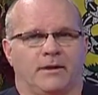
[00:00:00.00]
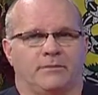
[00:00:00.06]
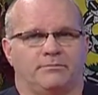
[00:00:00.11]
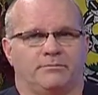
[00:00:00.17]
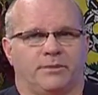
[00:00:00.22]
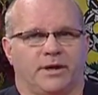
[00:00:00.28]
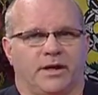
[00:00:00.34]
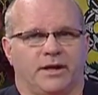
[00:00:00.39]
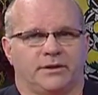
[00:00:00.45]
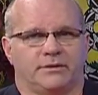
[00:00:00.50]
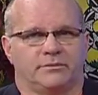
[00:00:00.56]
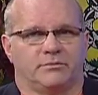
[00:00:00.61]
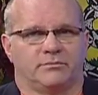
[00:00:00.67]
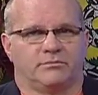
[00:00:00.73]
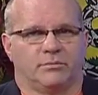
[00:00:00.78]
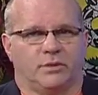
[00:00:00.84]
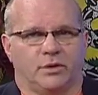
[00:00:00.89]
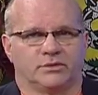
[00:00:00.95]
But
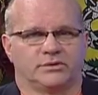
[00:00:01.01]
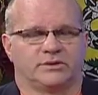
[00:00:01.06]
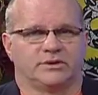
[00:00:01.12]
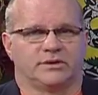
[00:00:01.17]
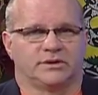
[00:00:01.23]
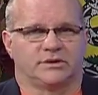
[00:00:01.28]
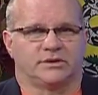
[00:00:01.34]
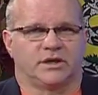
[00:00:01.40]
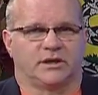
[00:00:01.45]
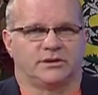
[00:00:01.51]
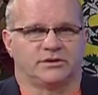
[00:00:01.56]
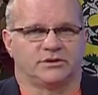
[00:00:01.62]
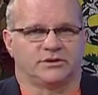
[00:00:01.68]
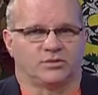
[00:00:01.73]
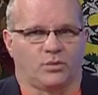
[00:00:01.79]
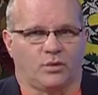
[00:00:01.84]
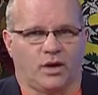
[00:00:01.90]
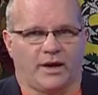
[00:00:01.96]
most of the
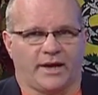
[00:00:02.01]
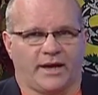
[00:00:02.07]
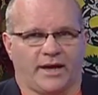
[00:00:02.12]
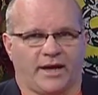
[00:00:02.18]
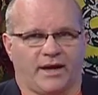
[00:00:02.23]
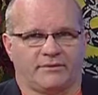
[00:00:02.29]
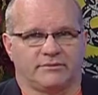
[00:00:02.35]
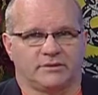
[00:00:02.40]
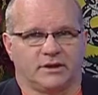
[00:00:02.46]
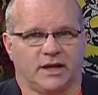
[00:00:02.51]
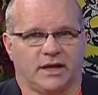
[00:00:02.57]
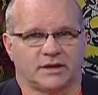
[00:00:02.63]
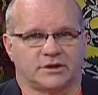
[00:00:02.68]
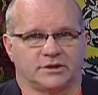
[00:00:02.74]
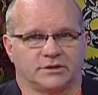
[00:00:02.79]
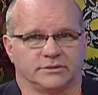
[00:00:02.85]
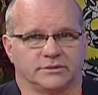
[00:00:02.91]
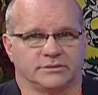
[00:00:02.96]
judges want to have
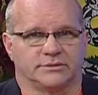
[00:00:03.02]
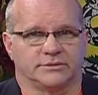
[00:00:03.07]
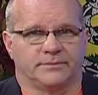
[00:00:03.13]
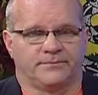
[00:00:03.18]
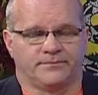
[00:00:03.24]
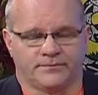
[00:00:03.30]
elections.